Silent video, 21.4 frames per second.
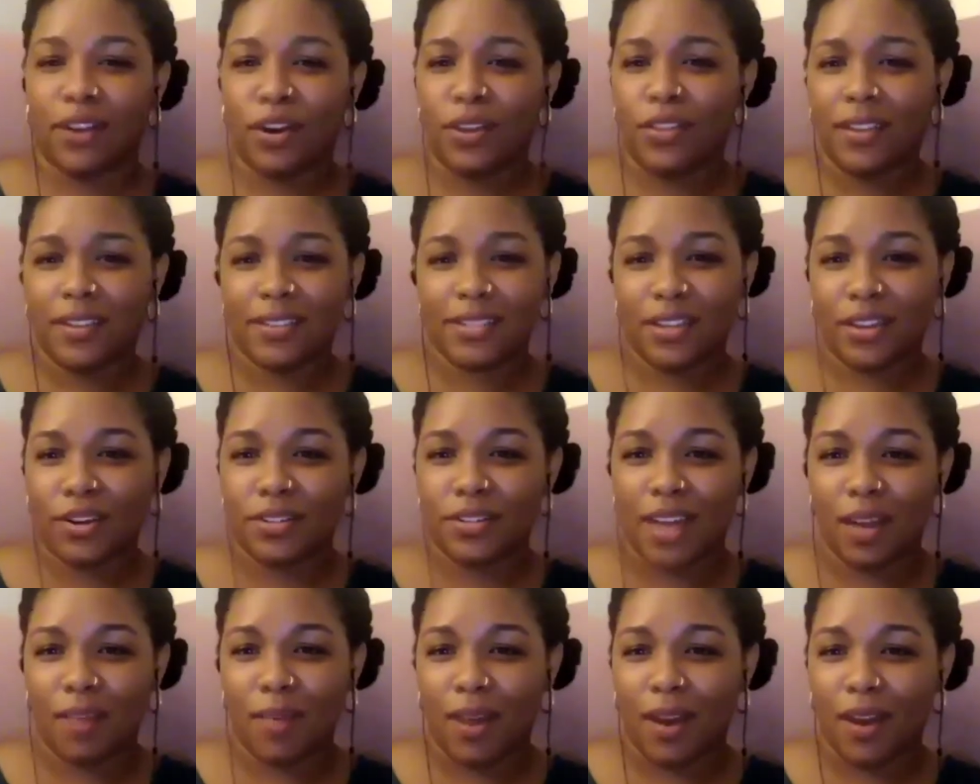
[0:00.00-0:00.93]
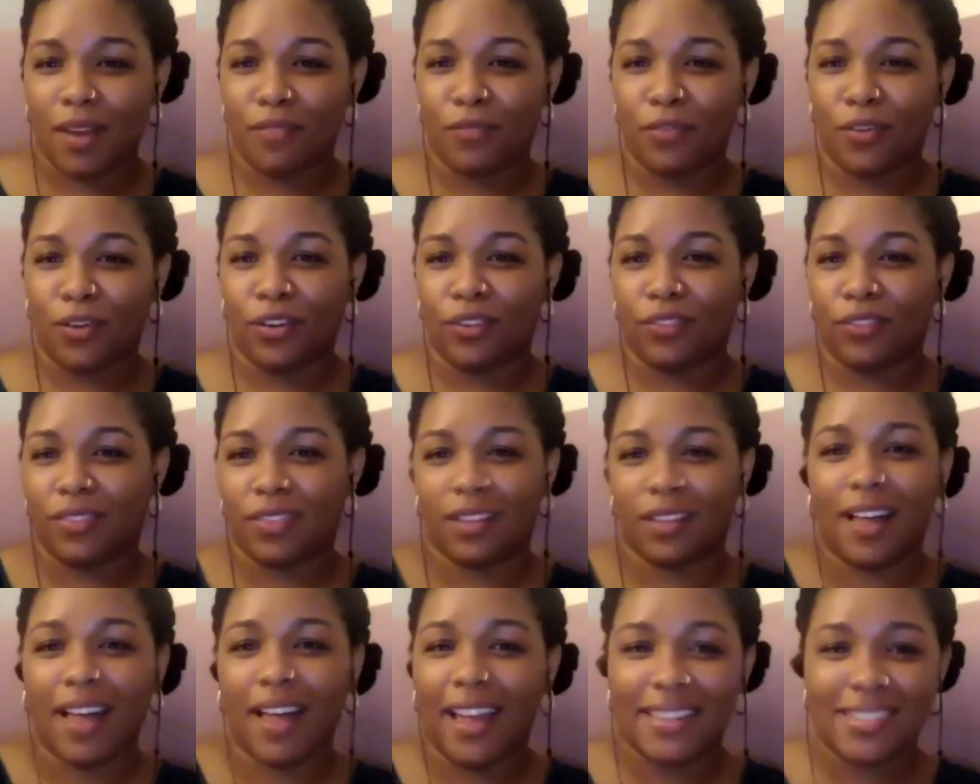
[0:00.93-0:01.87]
are things that are sad about it for the
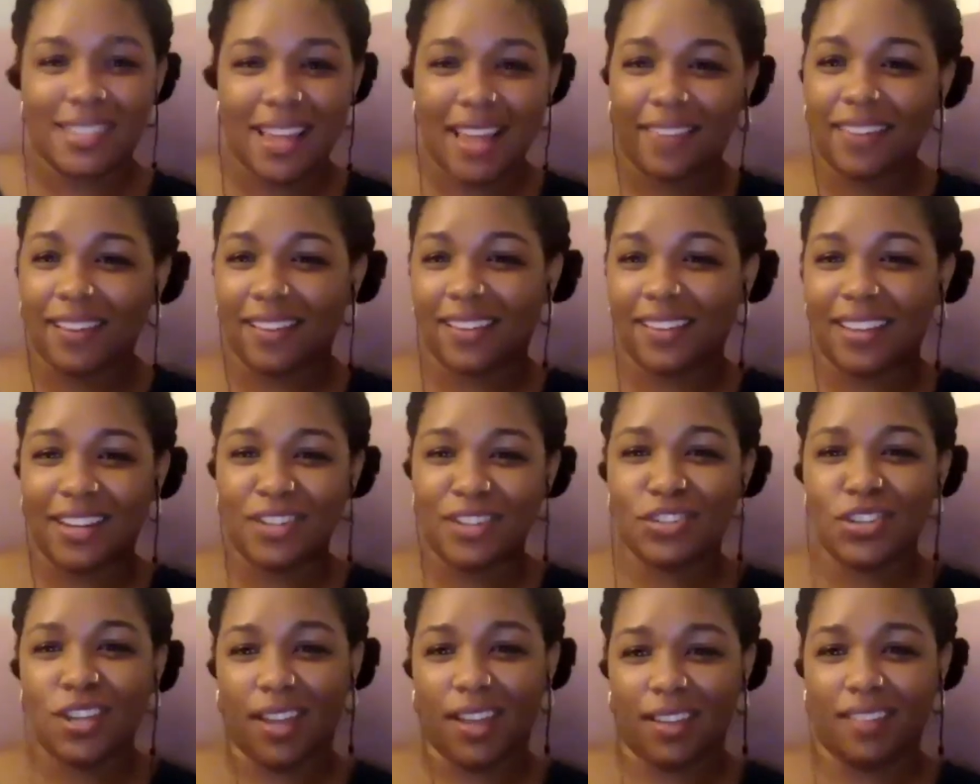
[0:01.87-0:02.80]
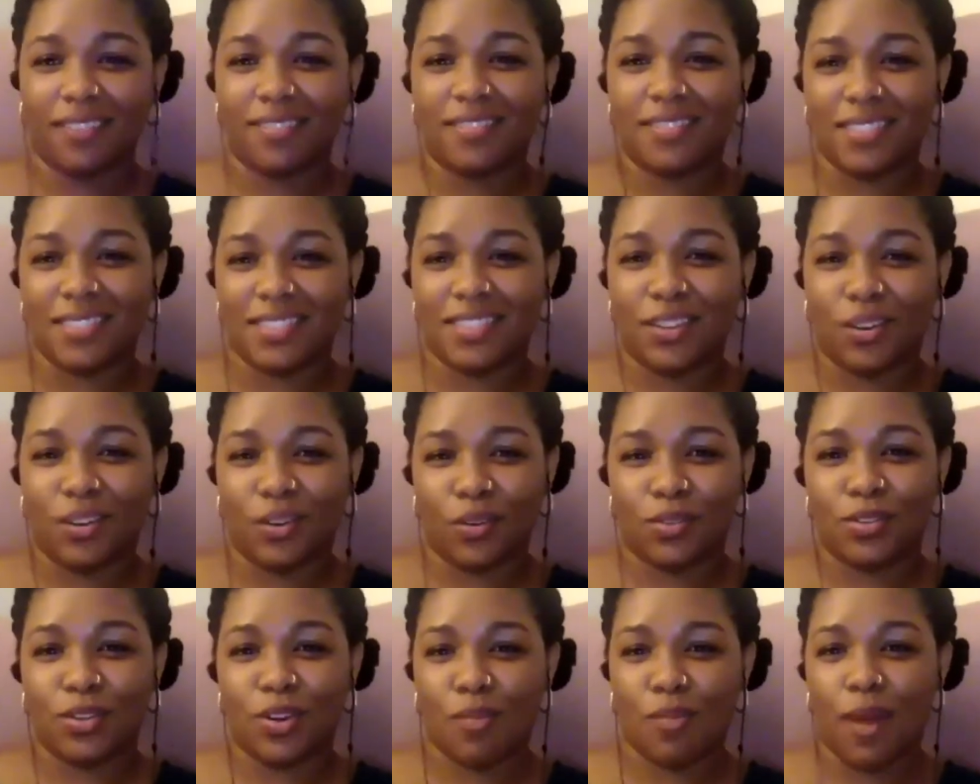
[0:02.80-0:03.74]
clients and the clinicians. You know,
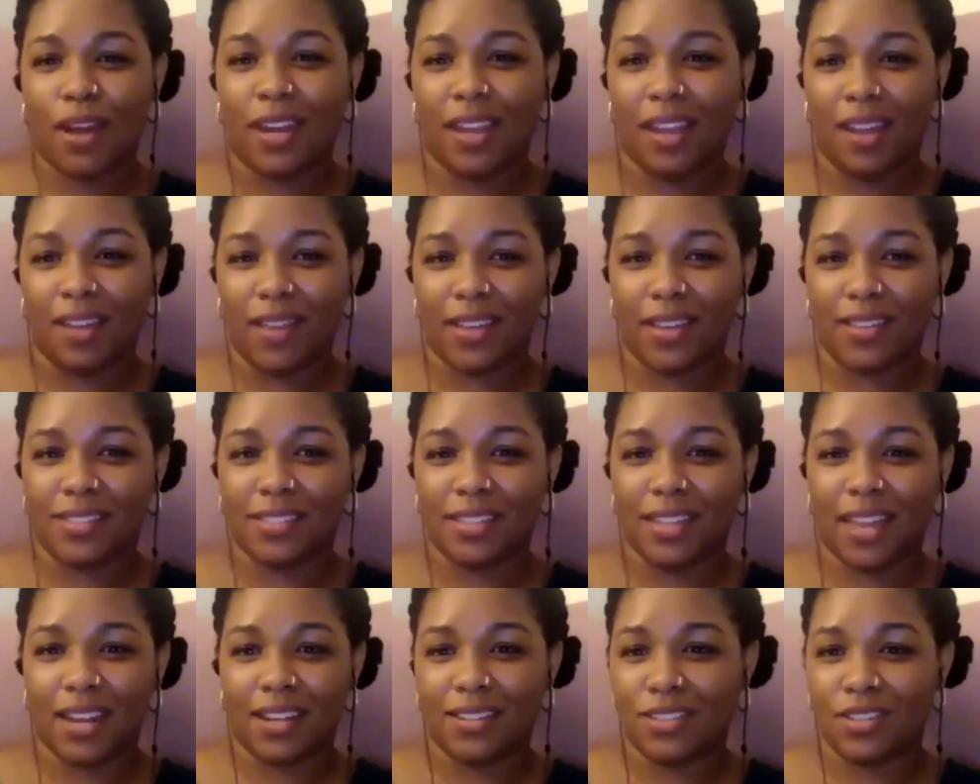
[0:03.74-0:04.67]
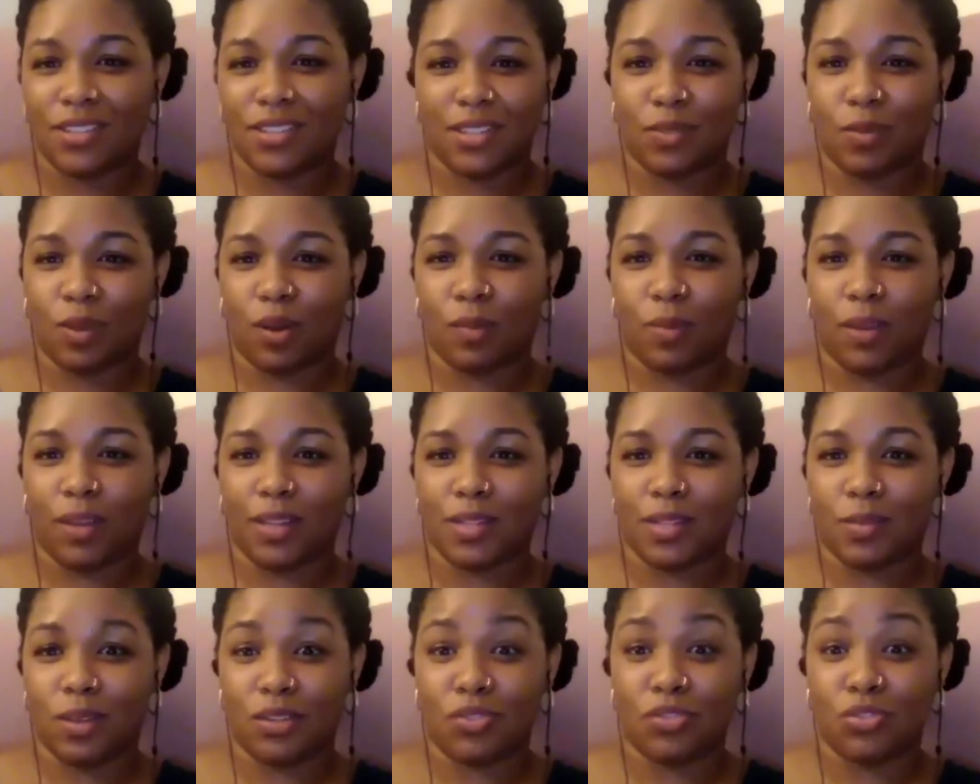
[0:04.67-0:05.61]
mm-hmm. so many of us get into this work because
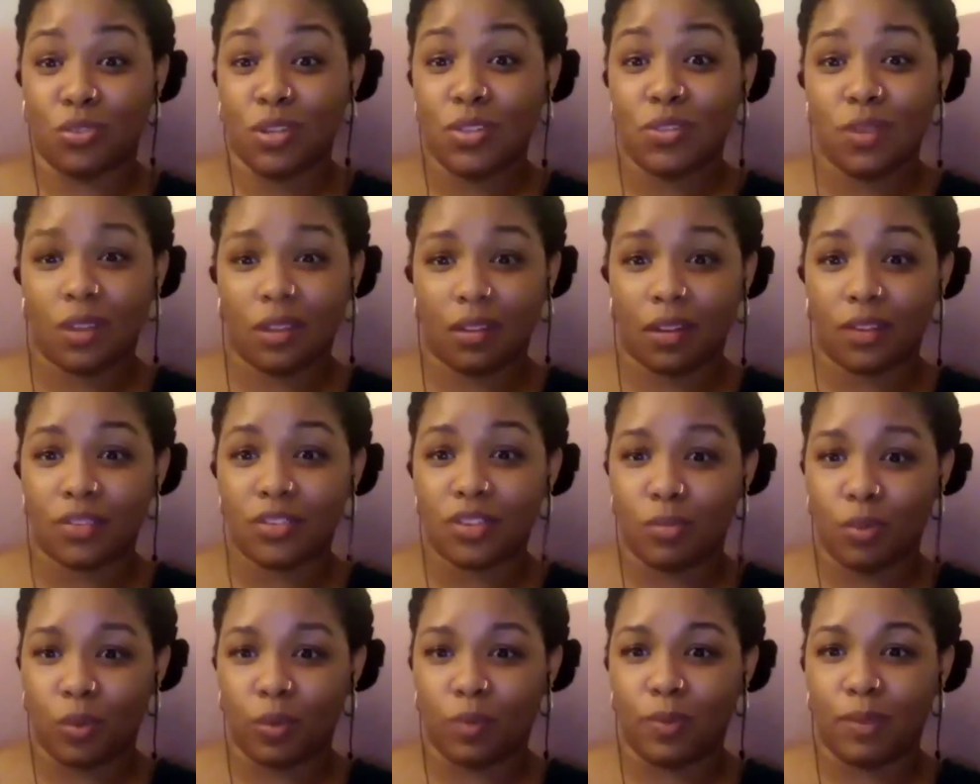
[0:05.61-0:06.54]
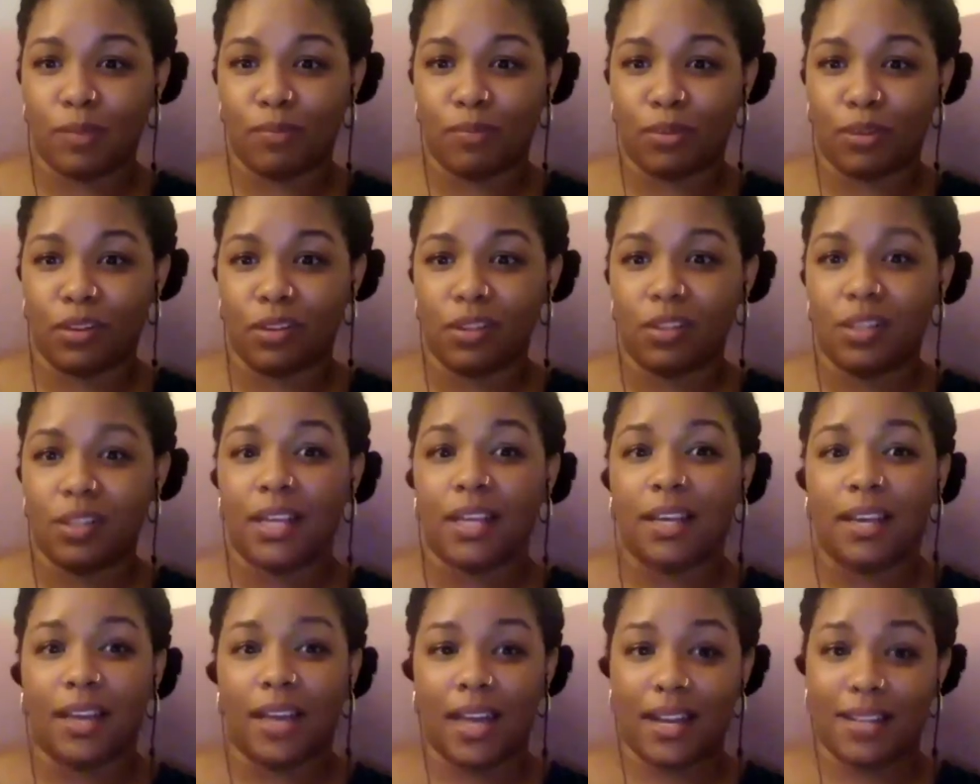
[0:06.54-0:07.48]
we enjoy doing long term work with people,
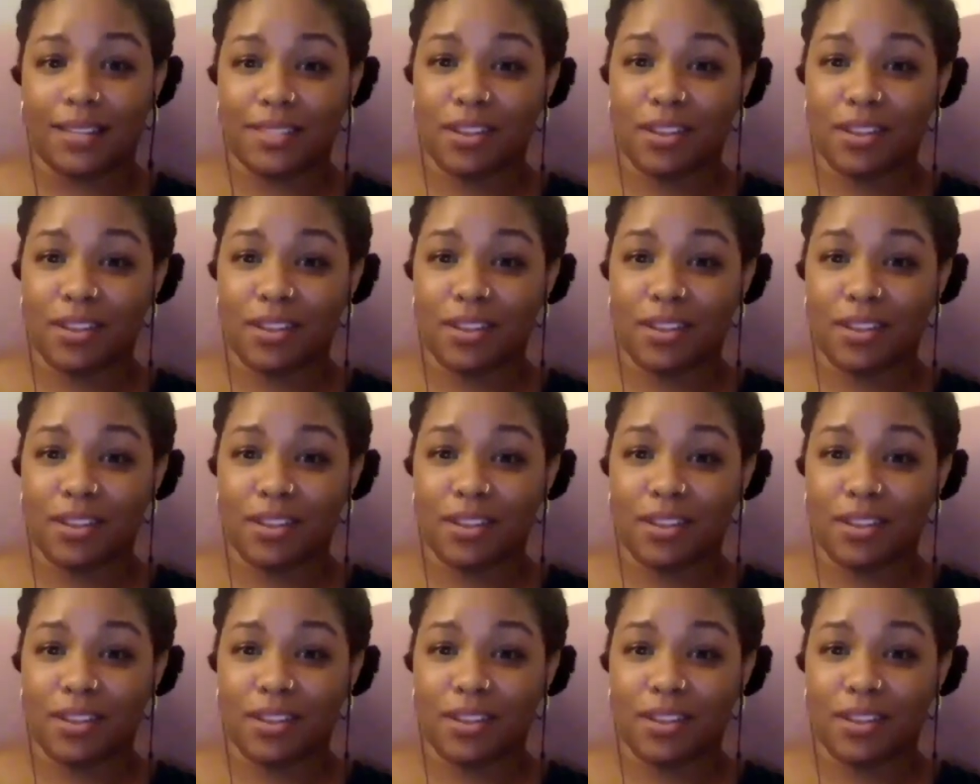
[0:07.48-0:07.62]
and it's